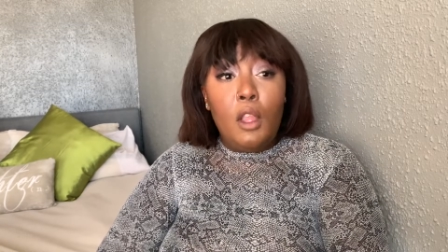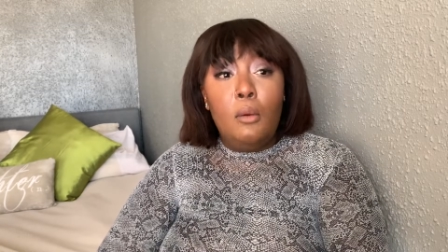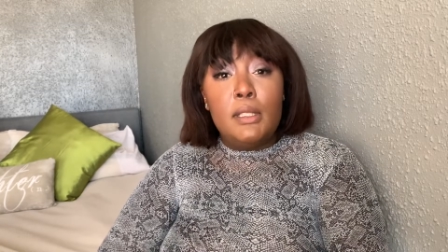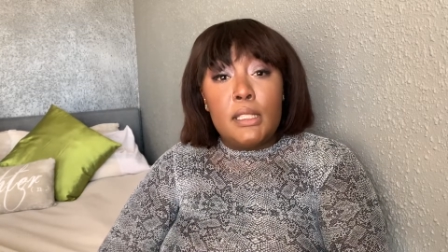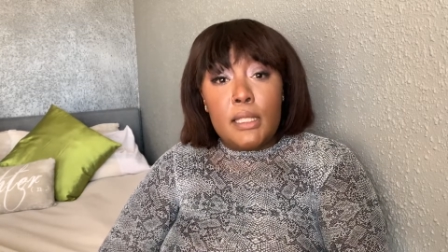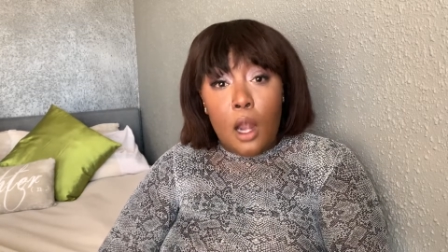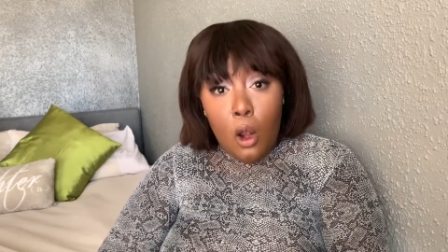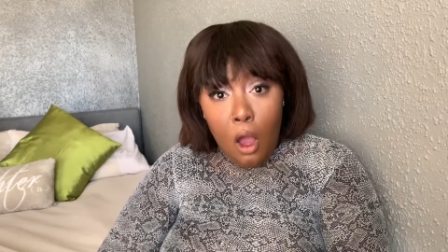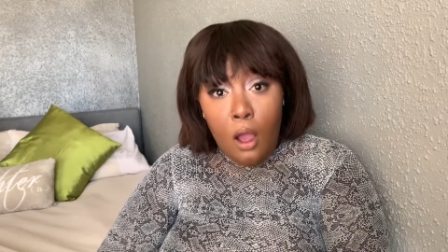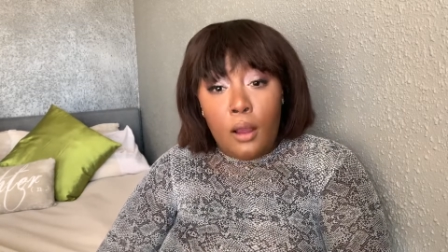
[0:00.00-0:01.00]
which is a
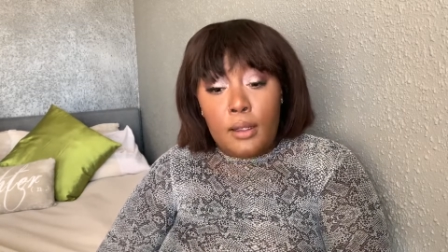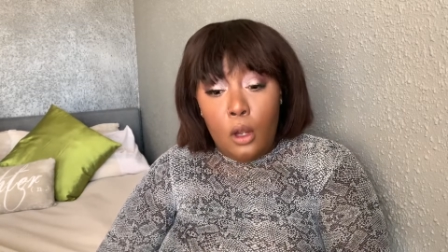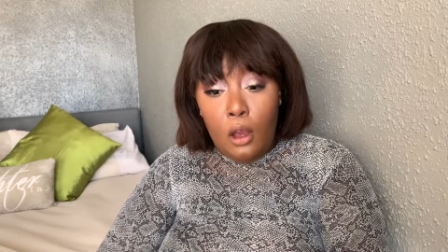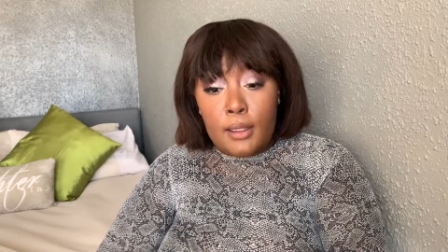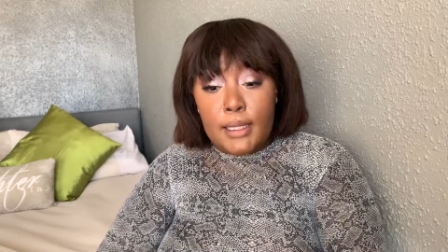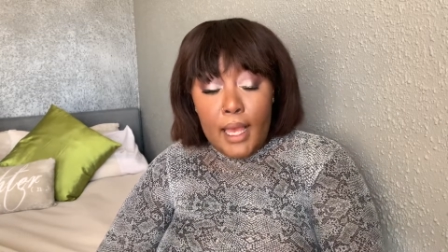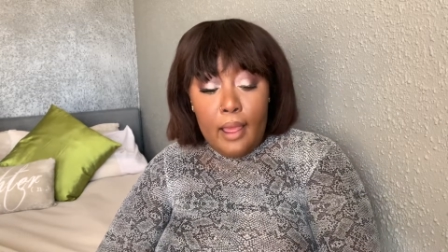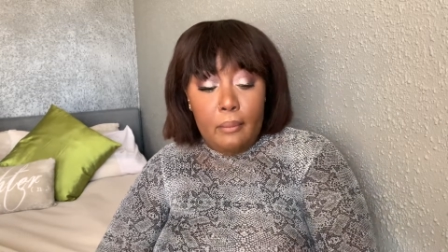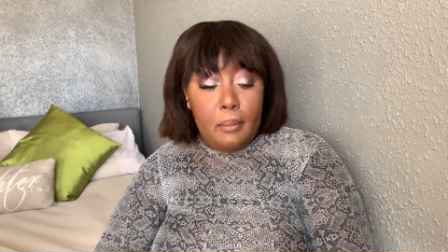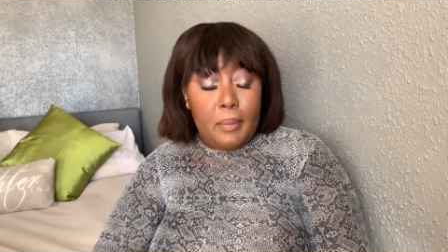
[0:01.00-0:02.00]
long long
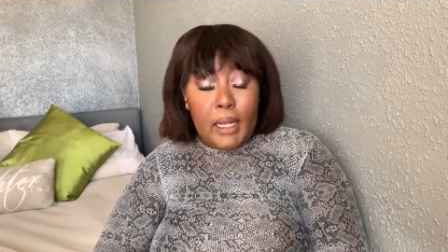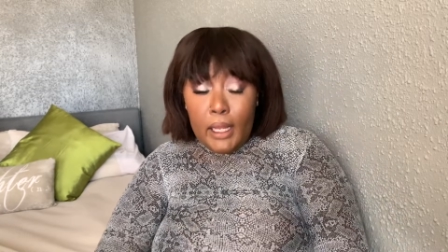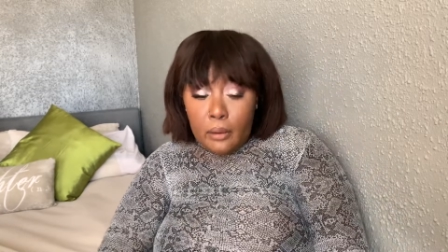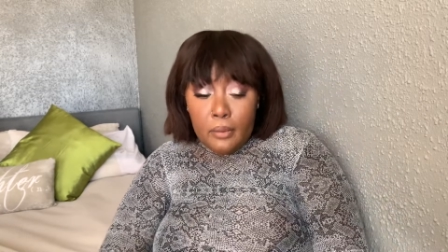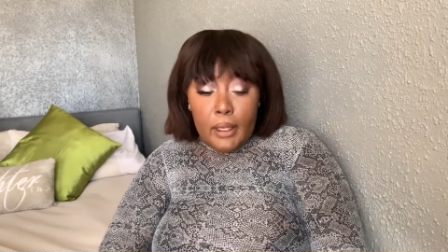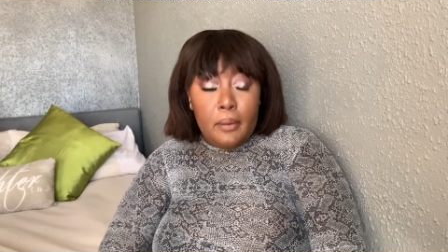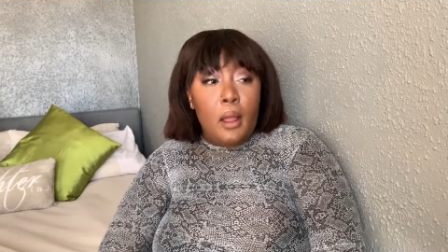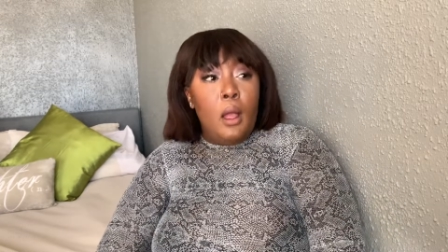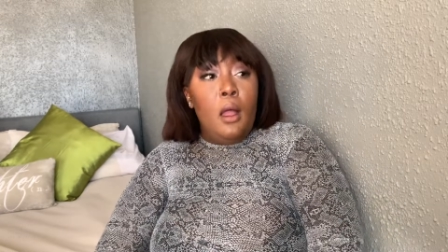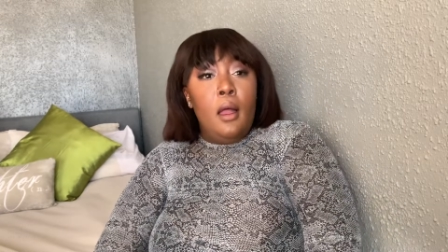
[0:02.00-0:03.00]
time but anyway
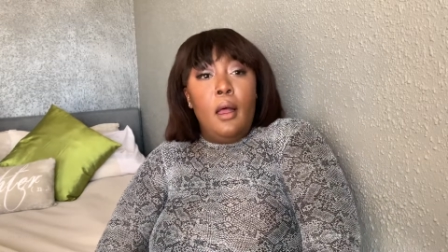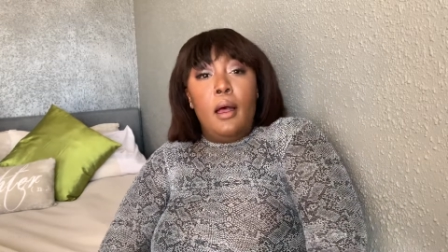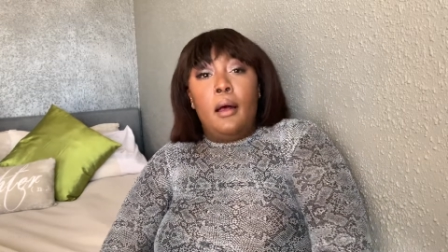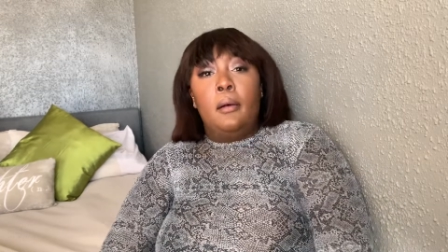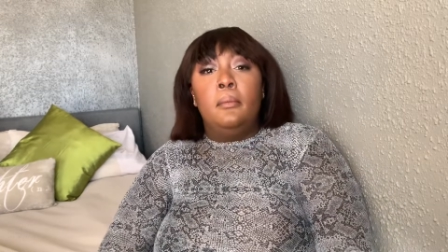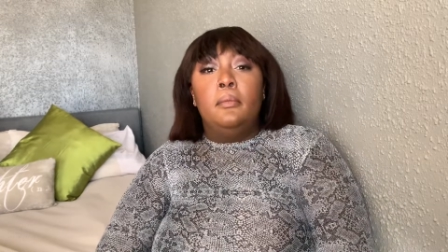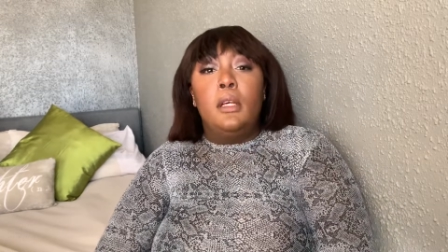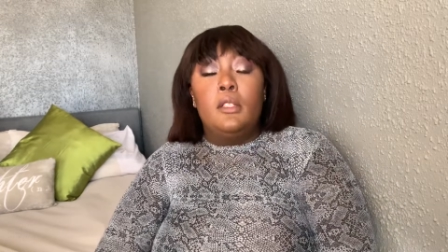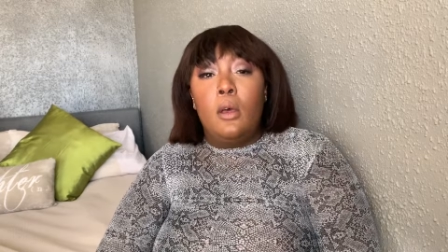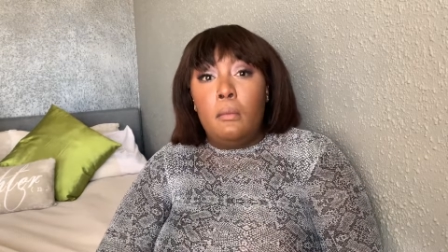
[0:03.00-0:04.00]
um,
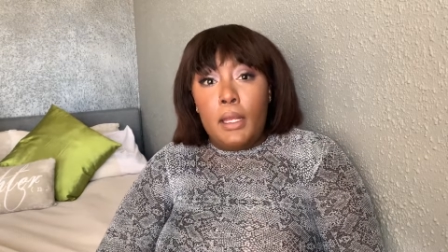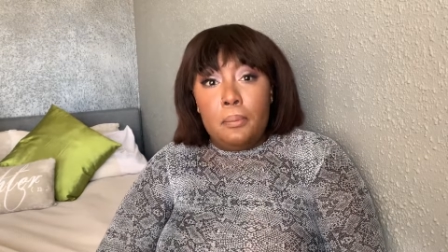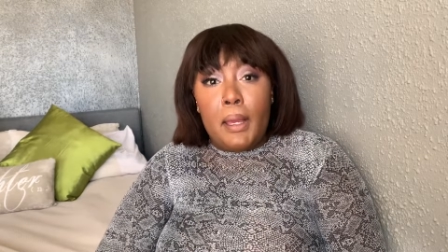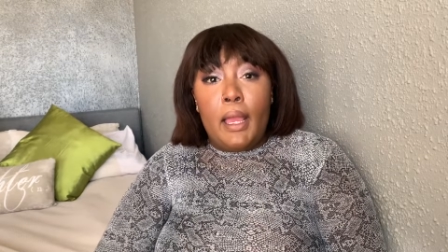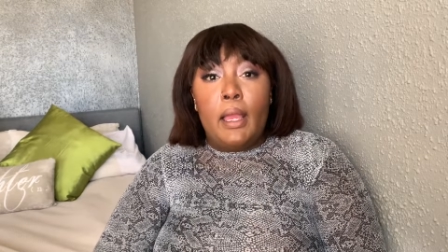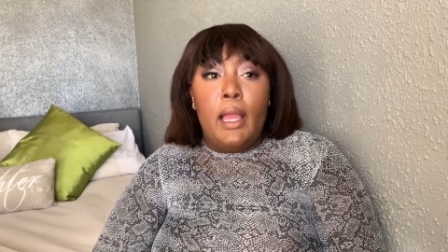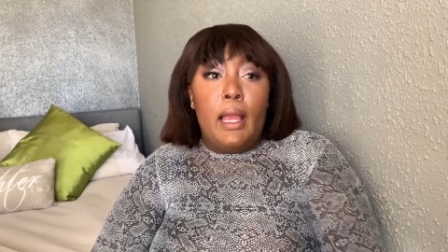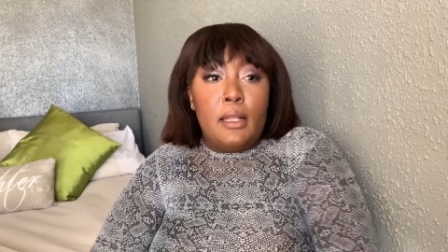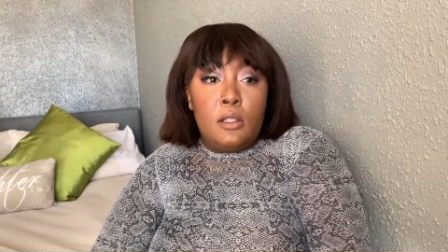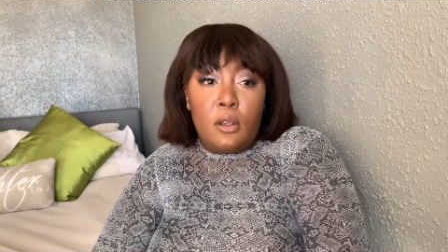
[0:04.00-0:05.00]
so I went back I
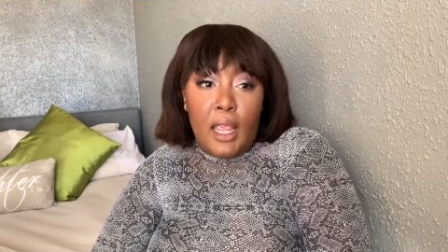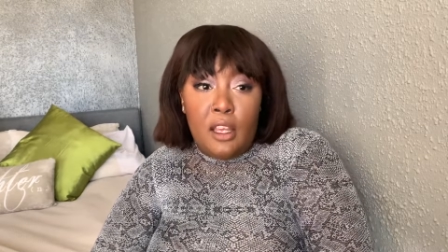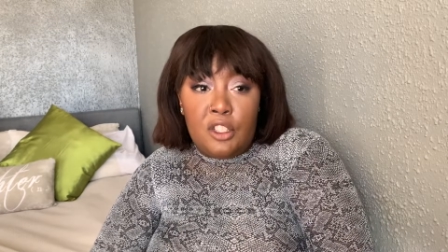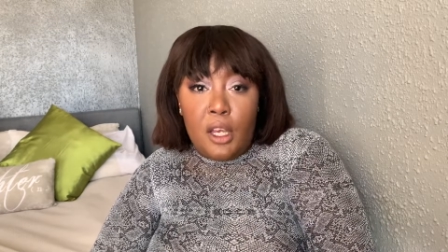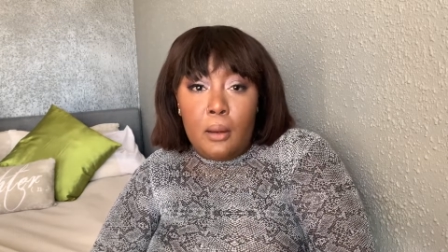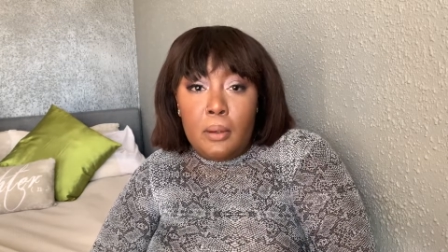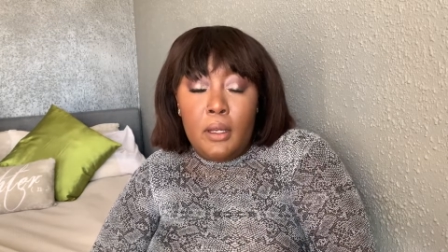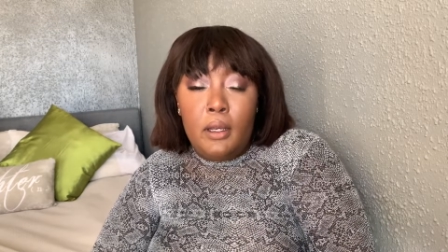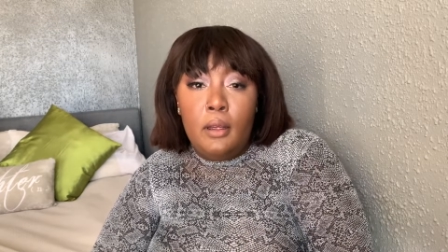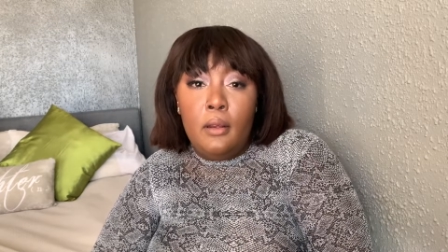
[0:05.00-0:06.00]
had to catch up
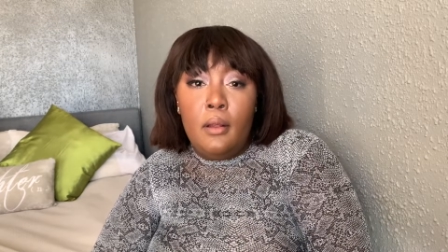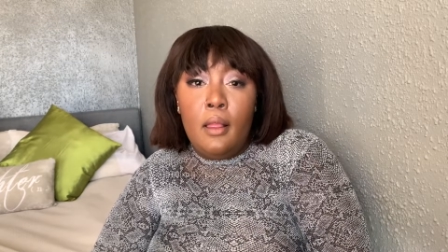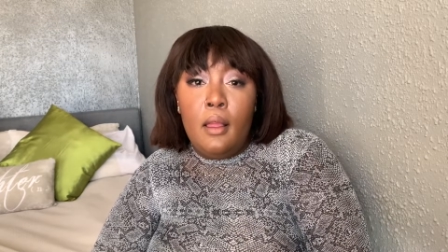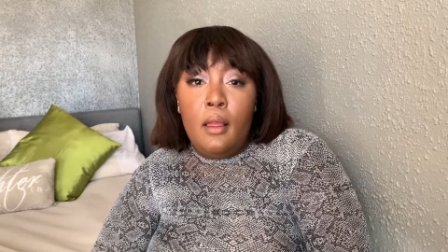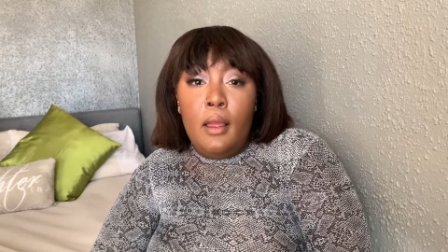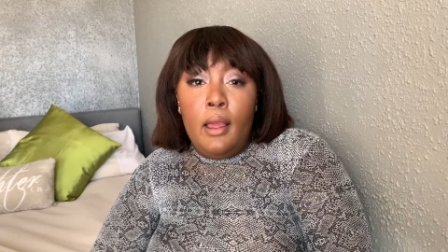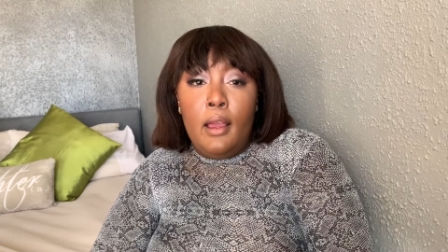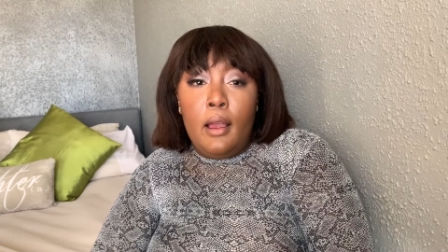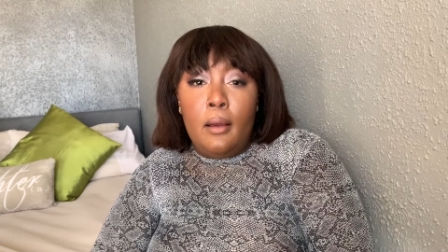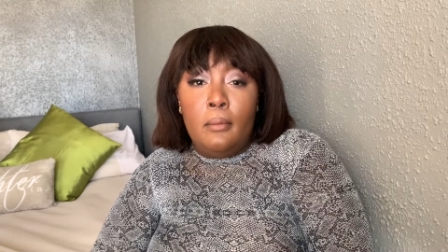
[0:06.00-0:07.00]

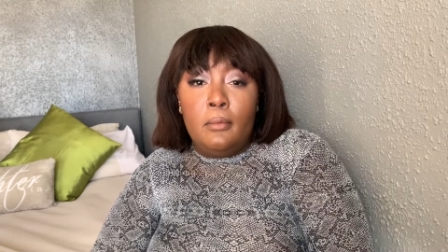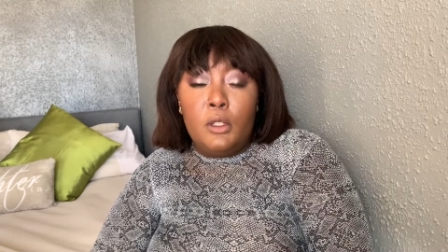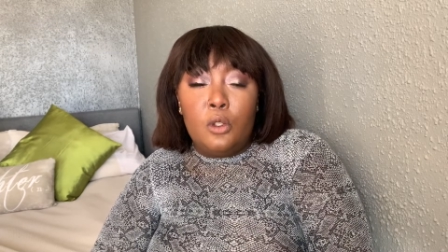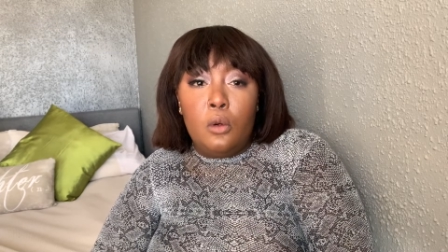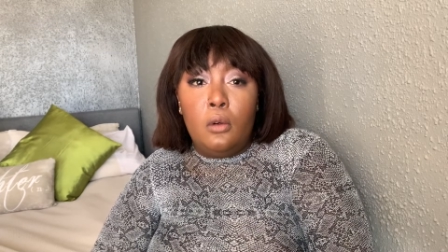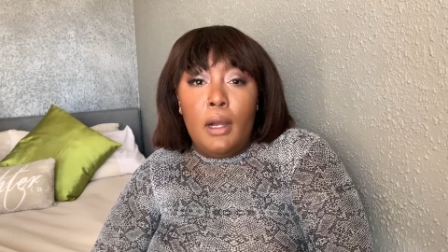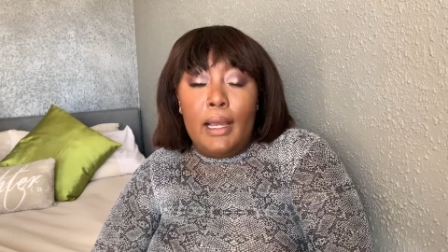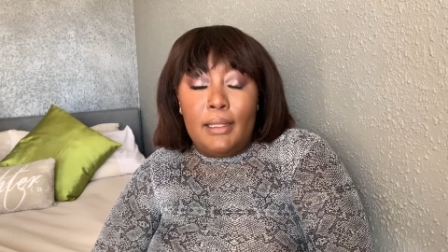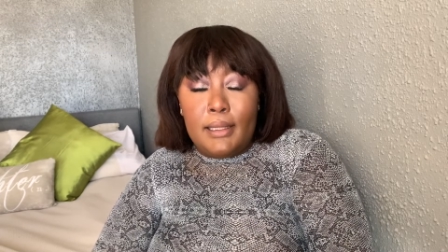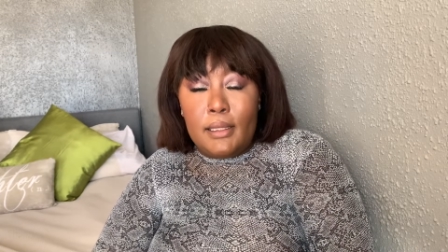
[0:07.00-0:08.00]
um, so I
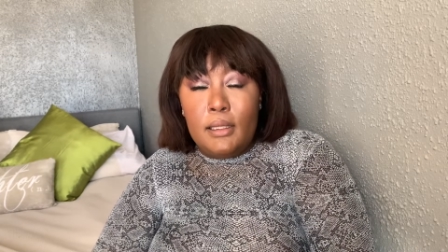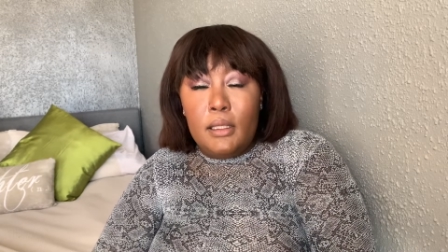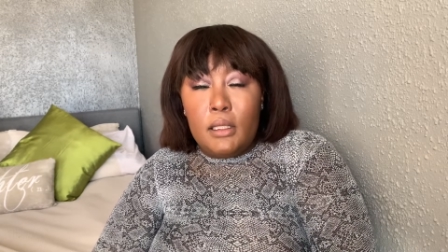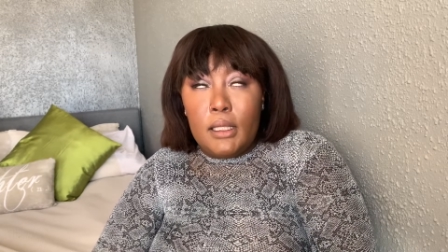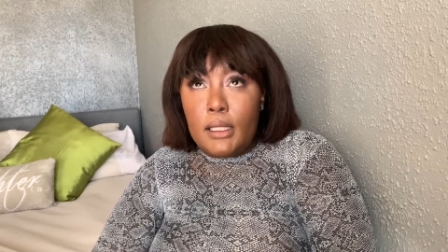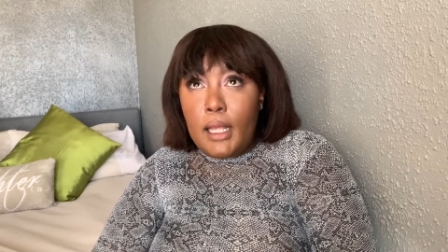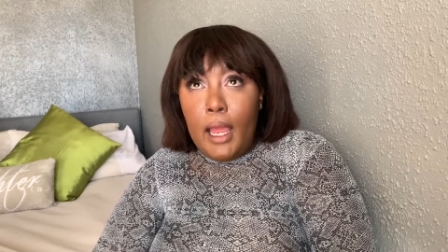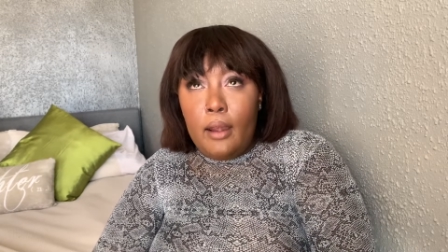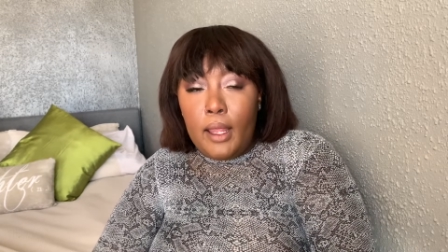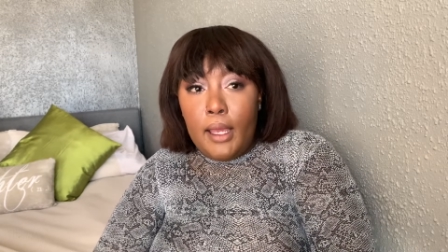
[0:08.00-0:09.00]
did
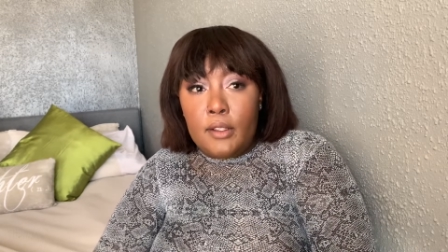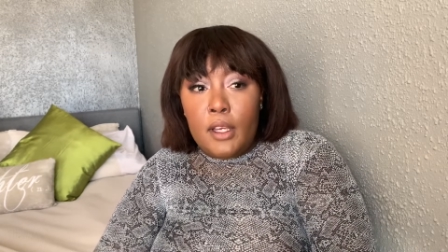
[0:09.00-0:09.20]
kind of catch